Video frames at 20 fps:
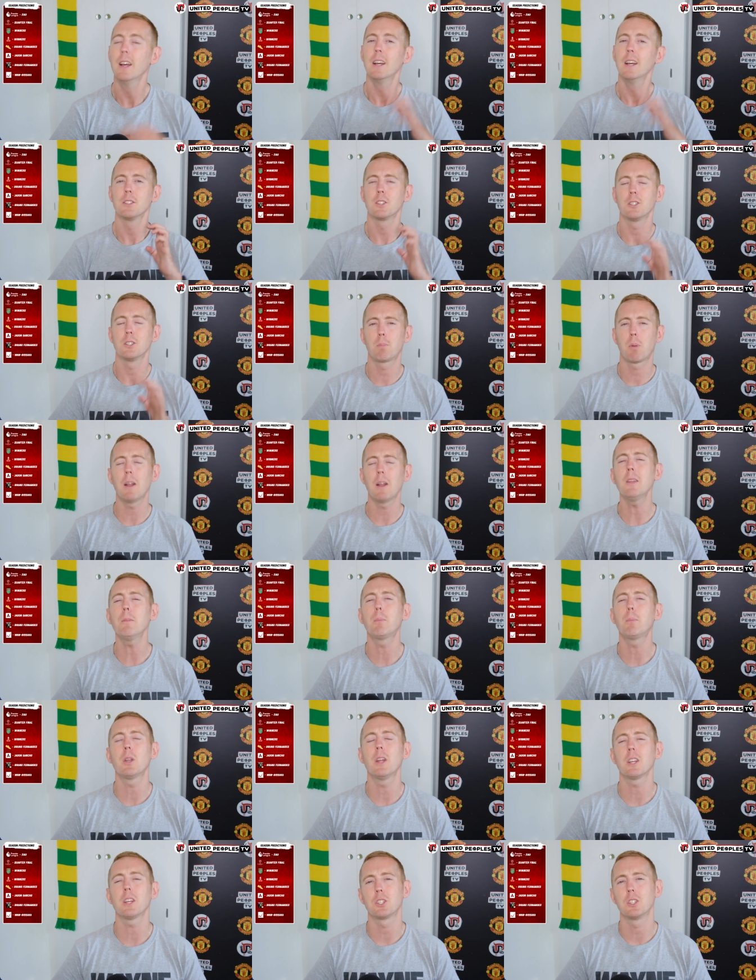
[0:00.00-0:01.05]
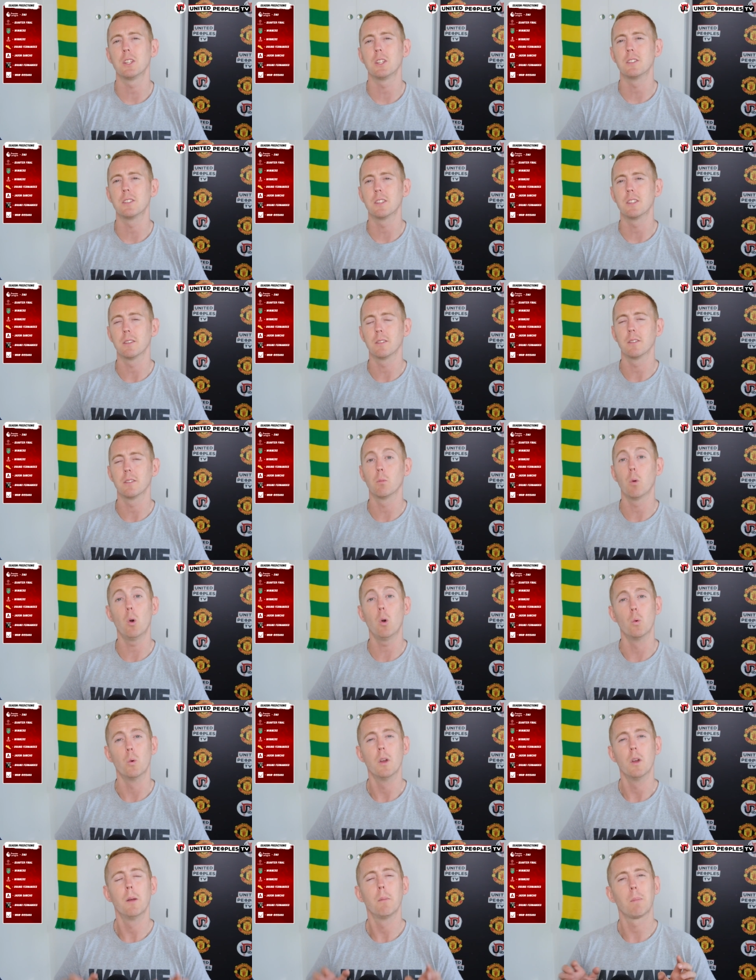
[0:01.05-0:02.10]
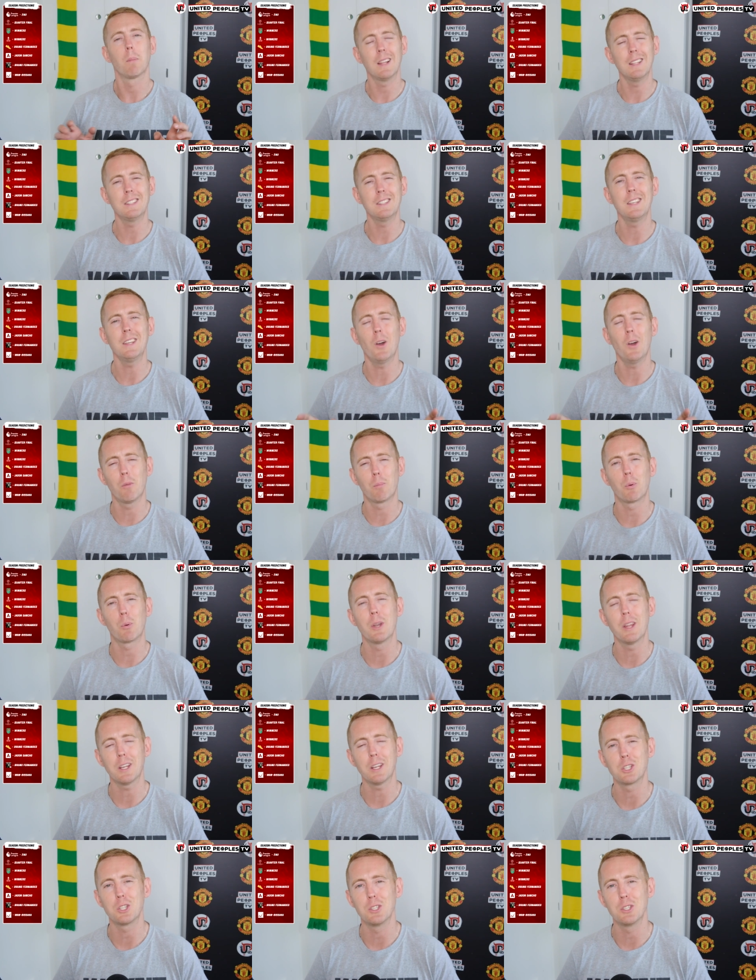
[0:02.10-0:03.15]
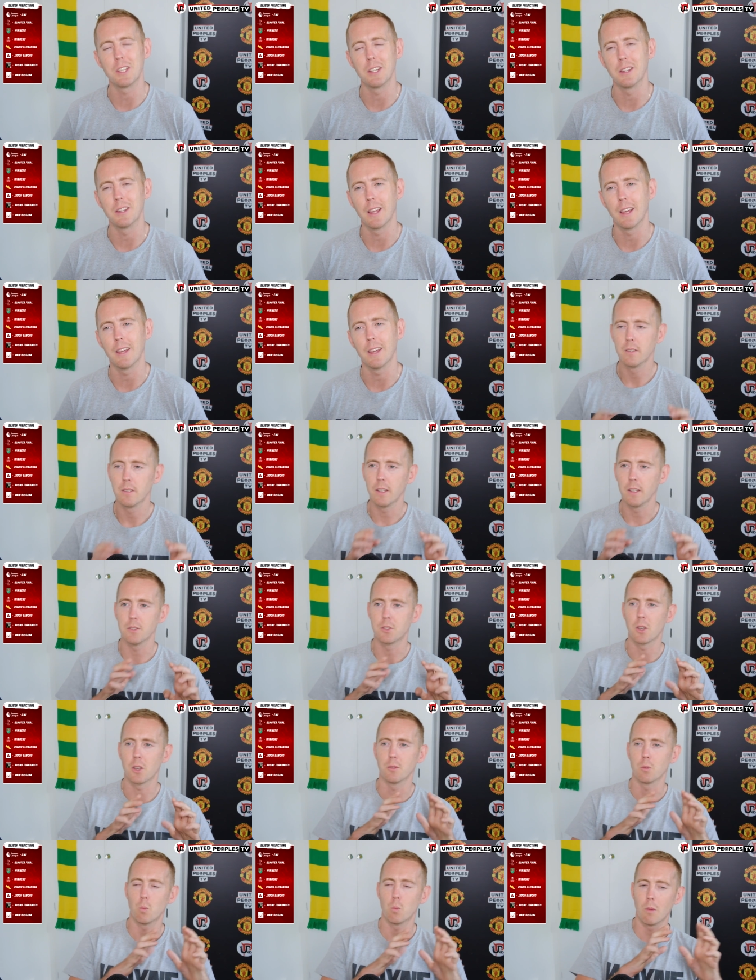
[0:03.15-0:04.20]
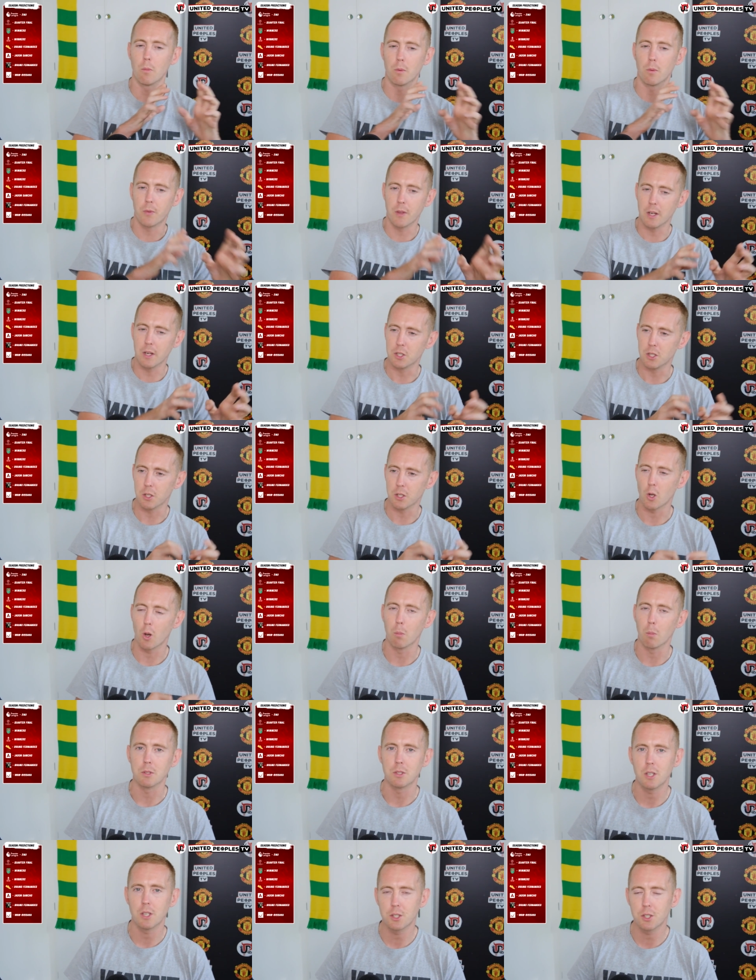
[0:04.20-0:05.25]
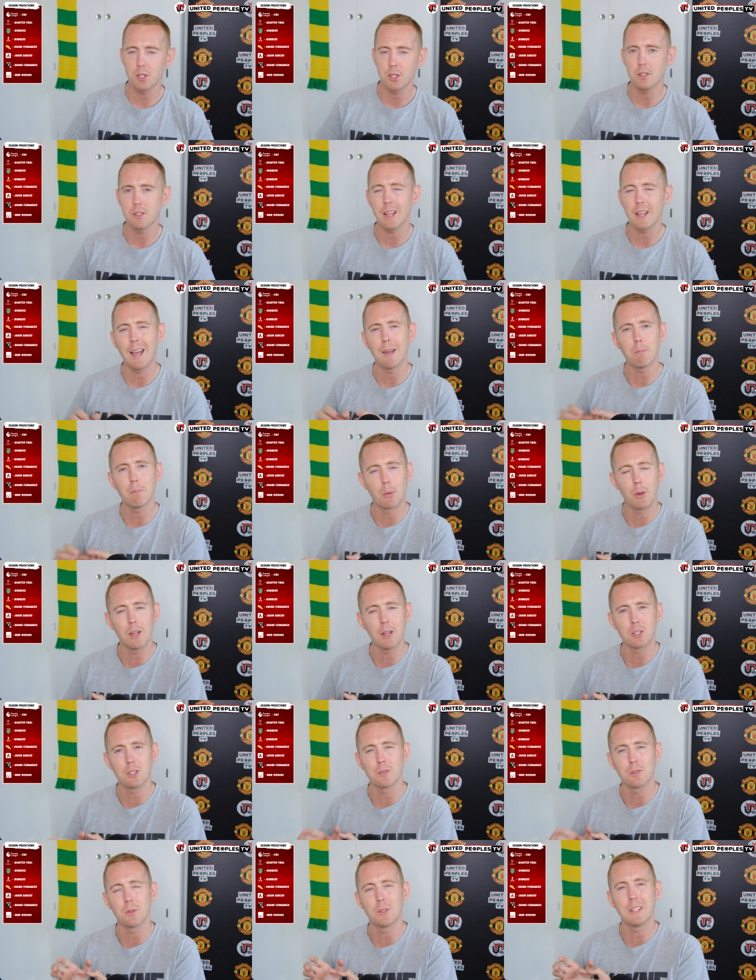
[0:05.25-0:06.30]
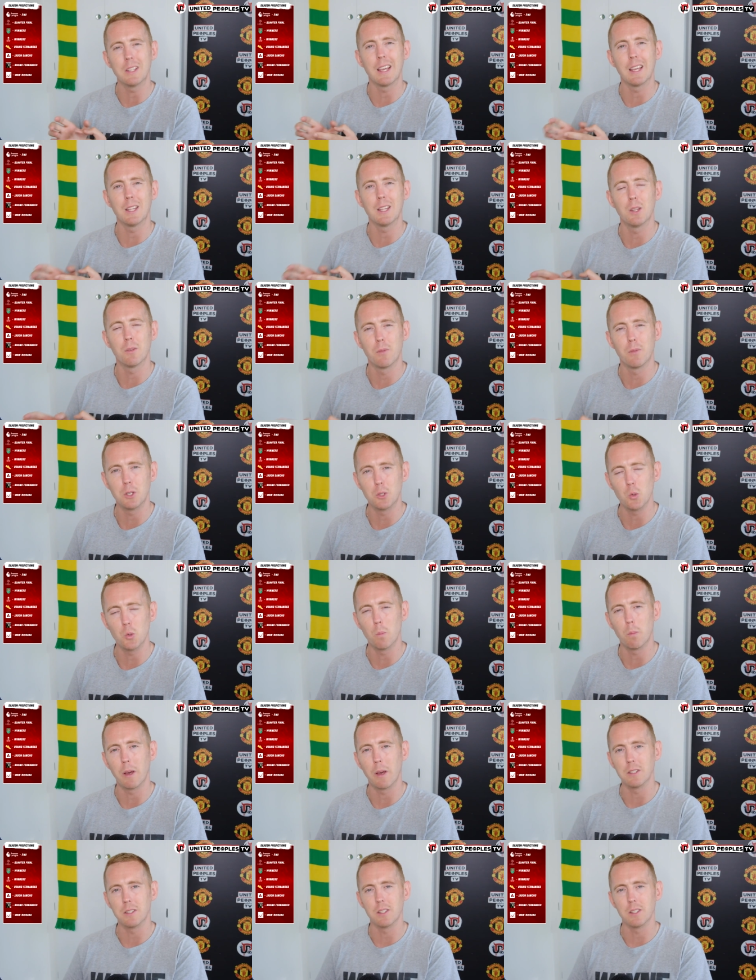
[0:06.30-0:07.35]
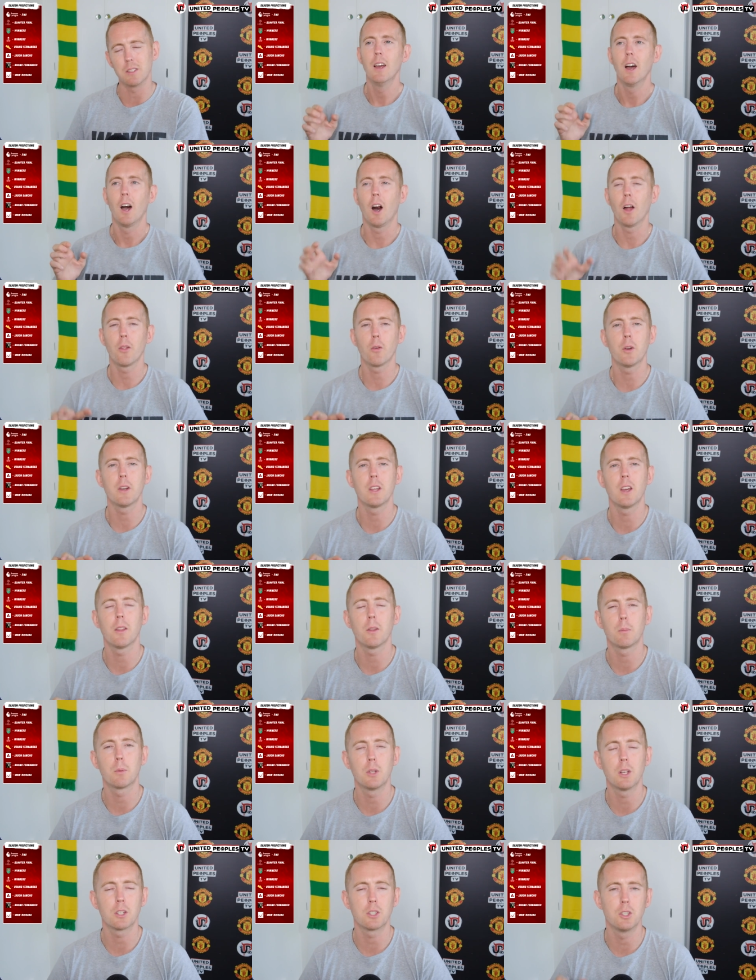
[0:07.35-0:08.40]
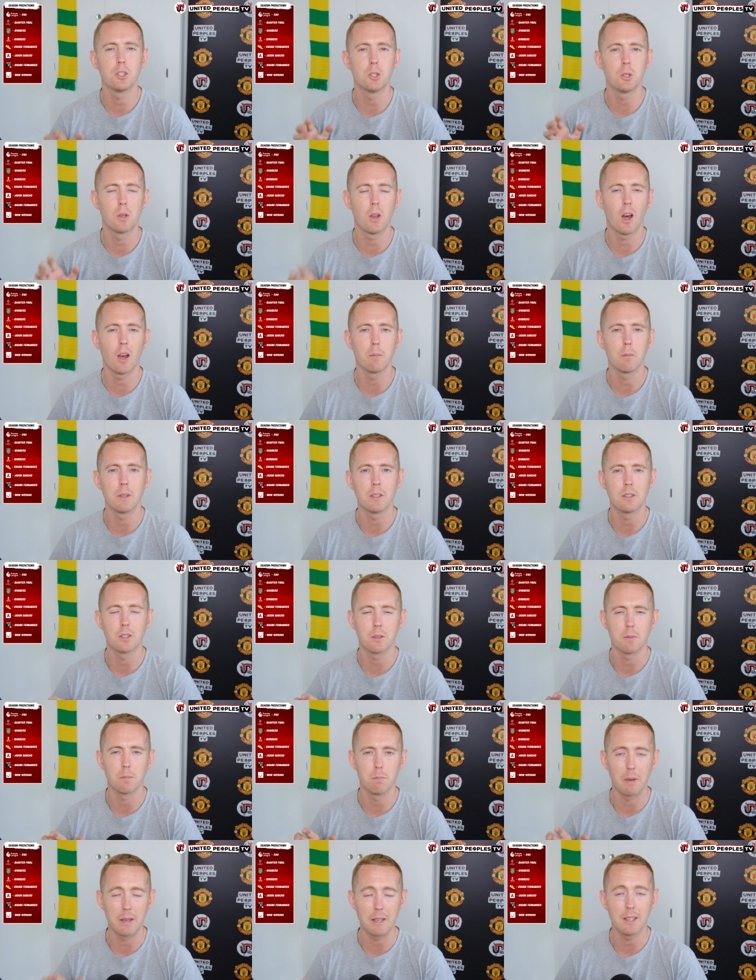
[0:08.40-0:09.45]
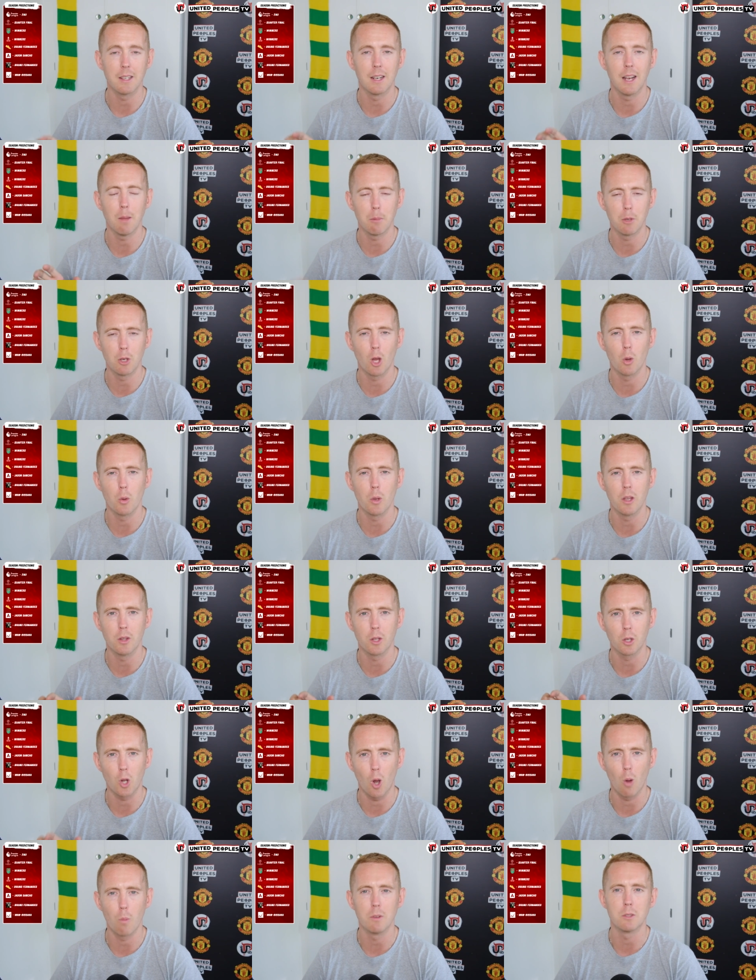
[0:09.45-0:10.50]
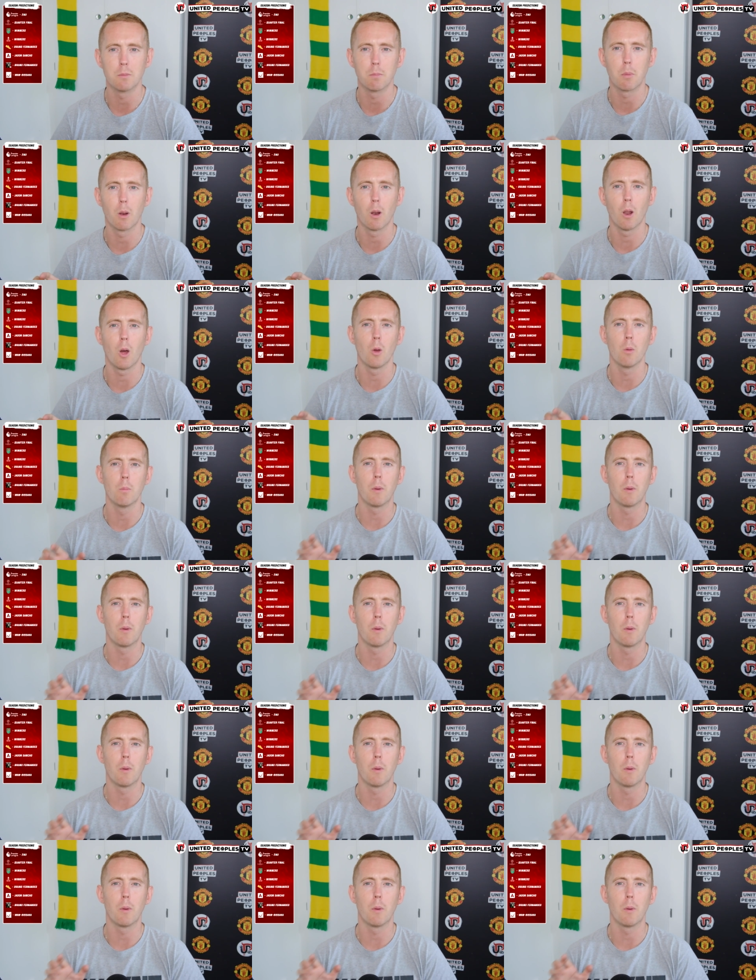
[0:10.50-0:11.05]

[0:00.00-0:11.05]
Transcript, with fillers: So there's plenty of predictions. Whoa, plenty of predictions in there in terms of where we'll finish in the competitions and predictions from the individual basis. Are there any other predictions you'd like me to make? Let me know in the comments below.